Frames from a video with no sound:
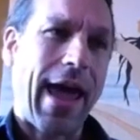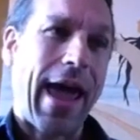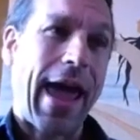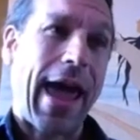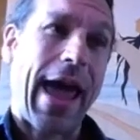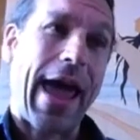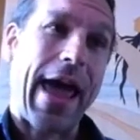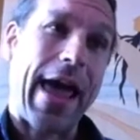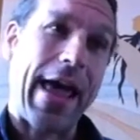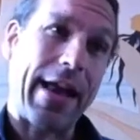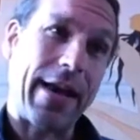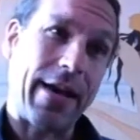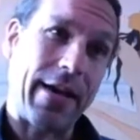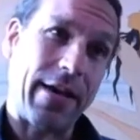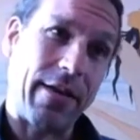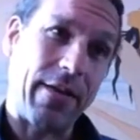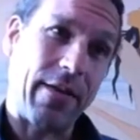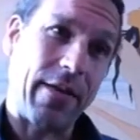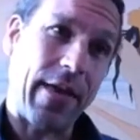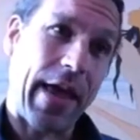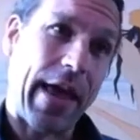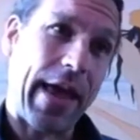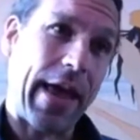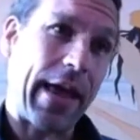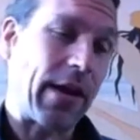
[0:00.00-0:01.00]
And
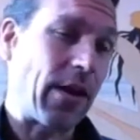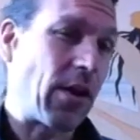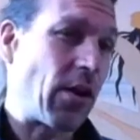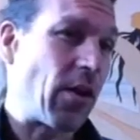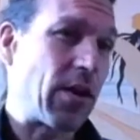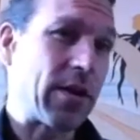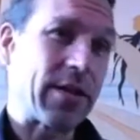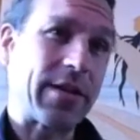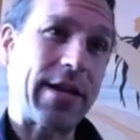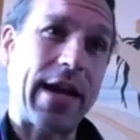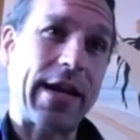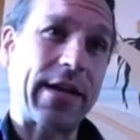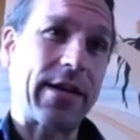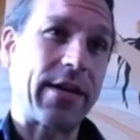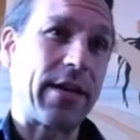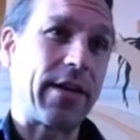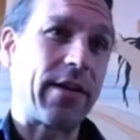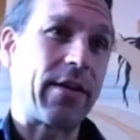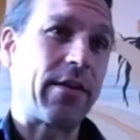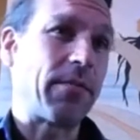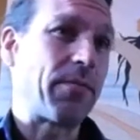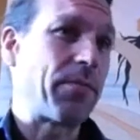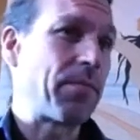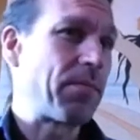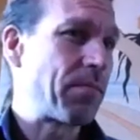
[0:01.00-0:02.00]
they had
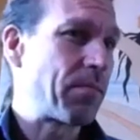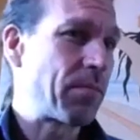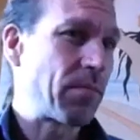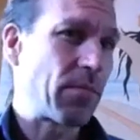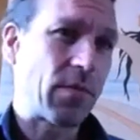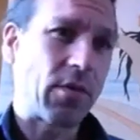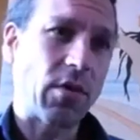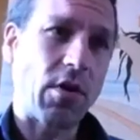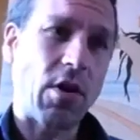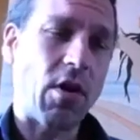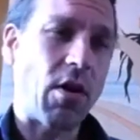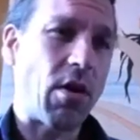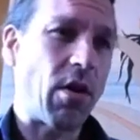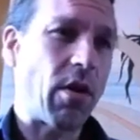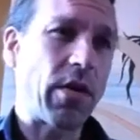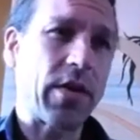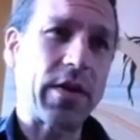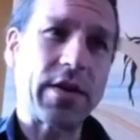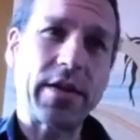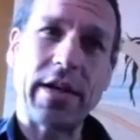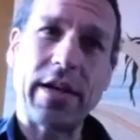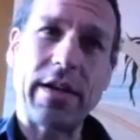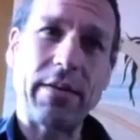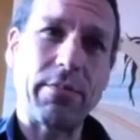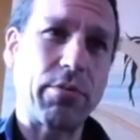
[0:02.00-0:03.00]
contacted all the
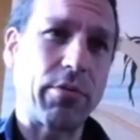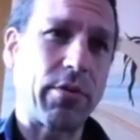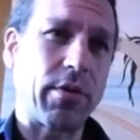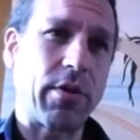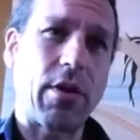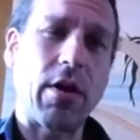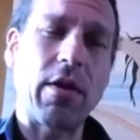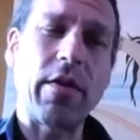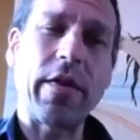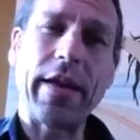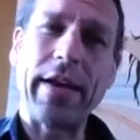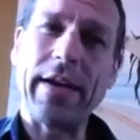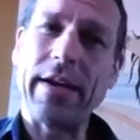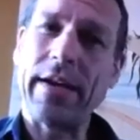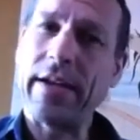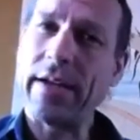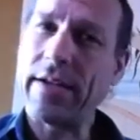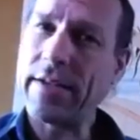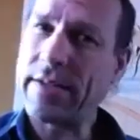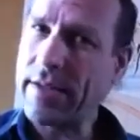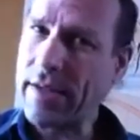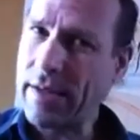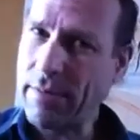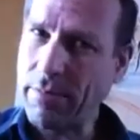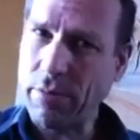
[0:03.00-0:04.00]
Tanpura, all the
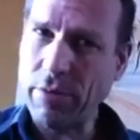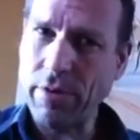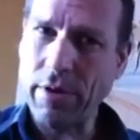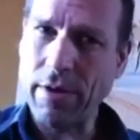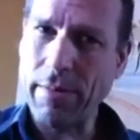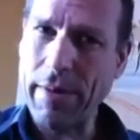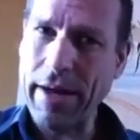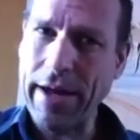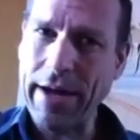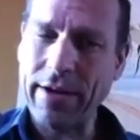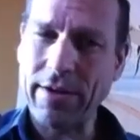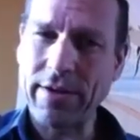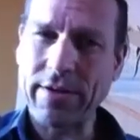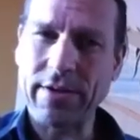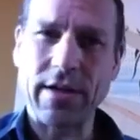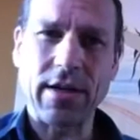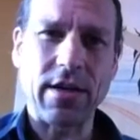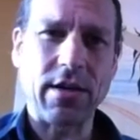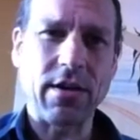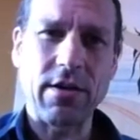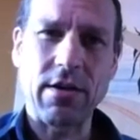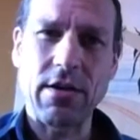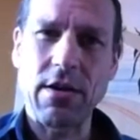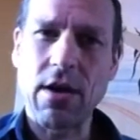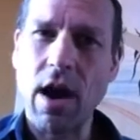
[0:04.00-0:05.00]
Indian Tanpura makers,
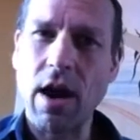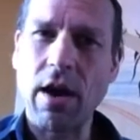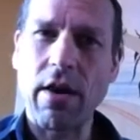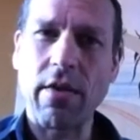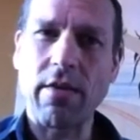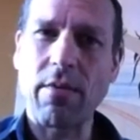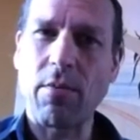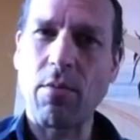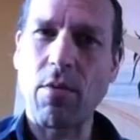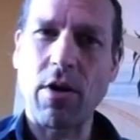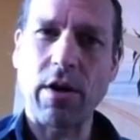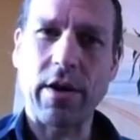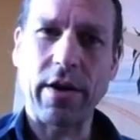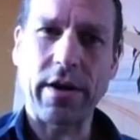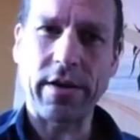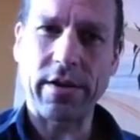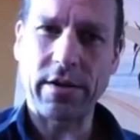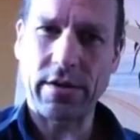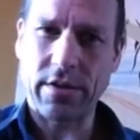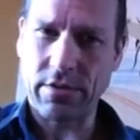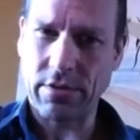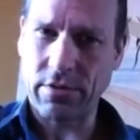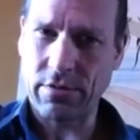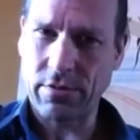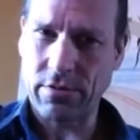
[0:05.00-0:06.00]
and none of them
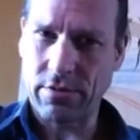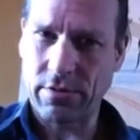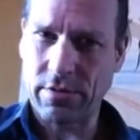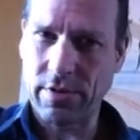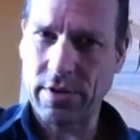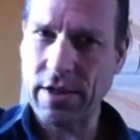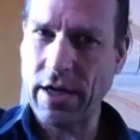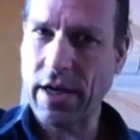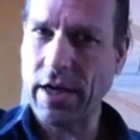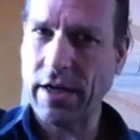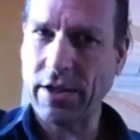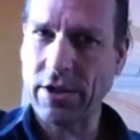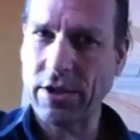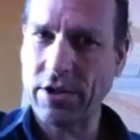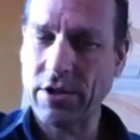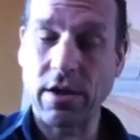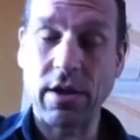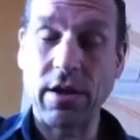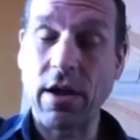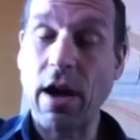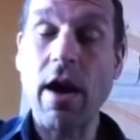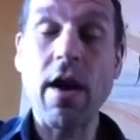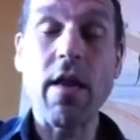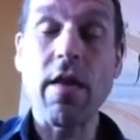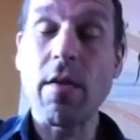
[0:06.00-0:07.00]
wanted to touch.
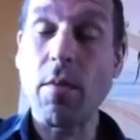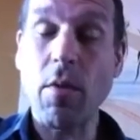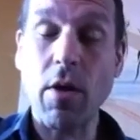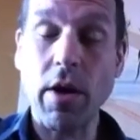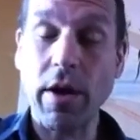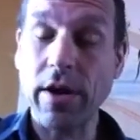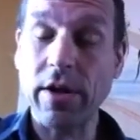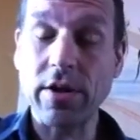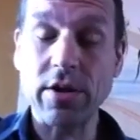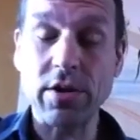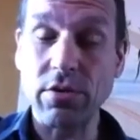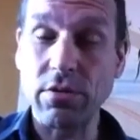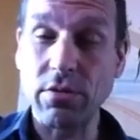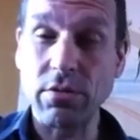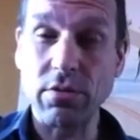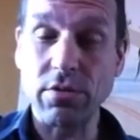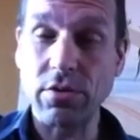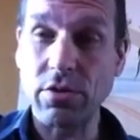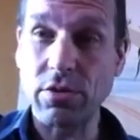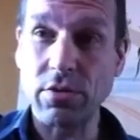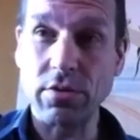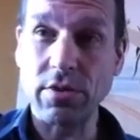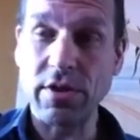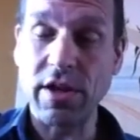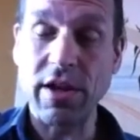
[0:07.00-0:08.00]
None of them wanted
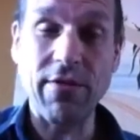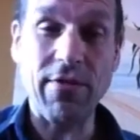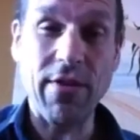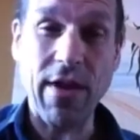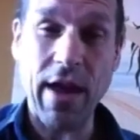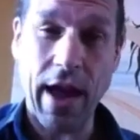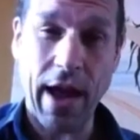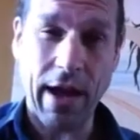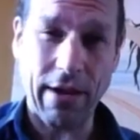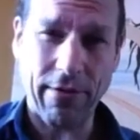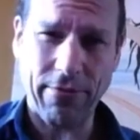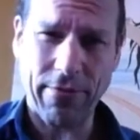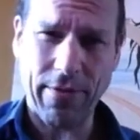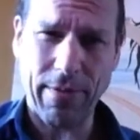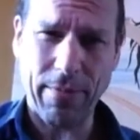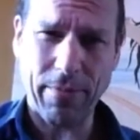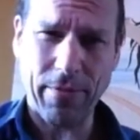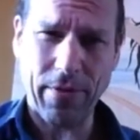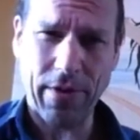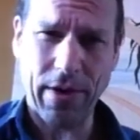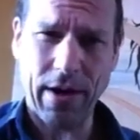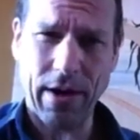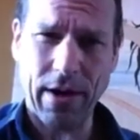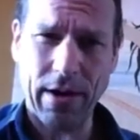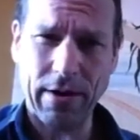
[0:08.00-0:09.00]
to deviate from
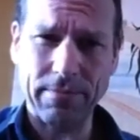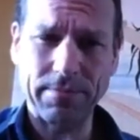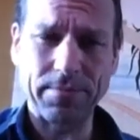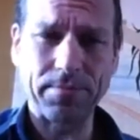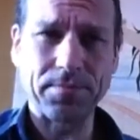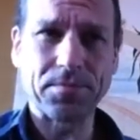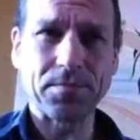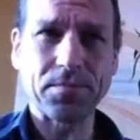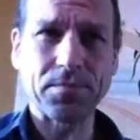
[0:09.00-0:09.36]
their